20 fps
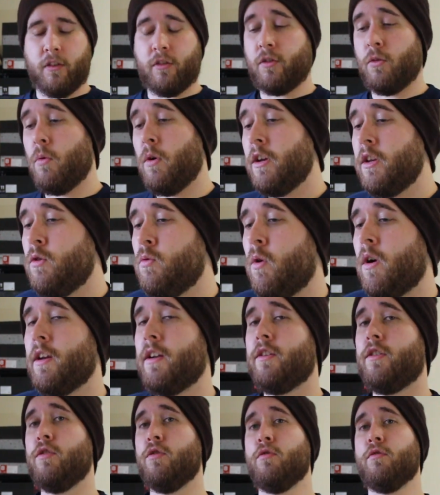So what you
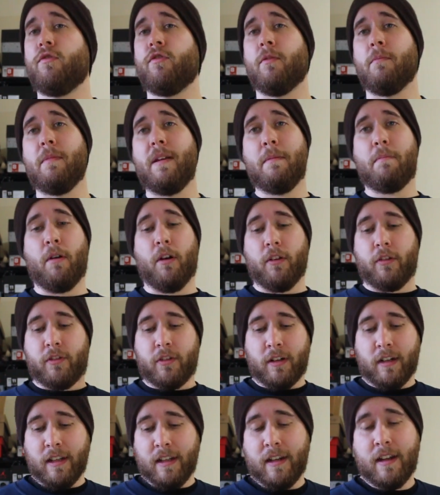want to do, for me
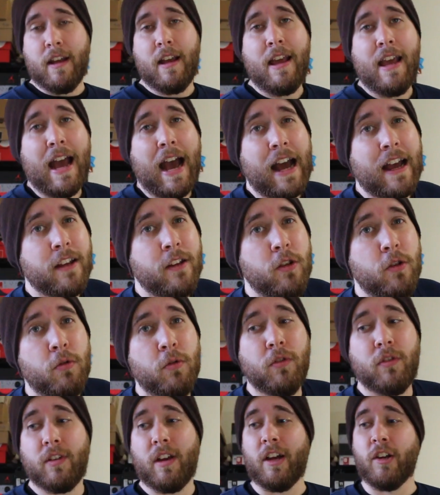personally, I
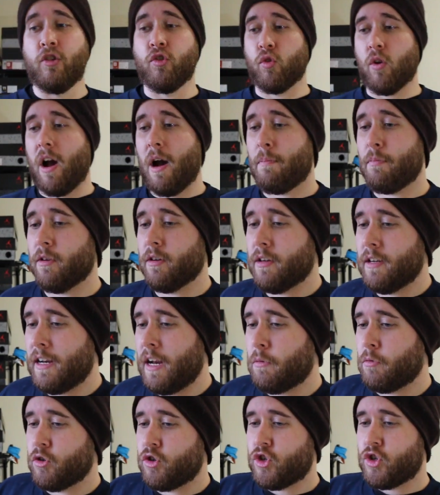use a dropper, and
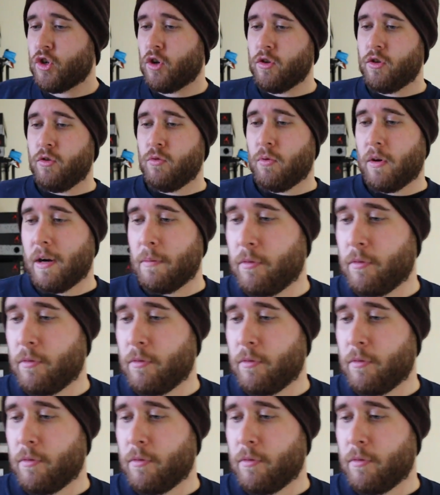I will show you what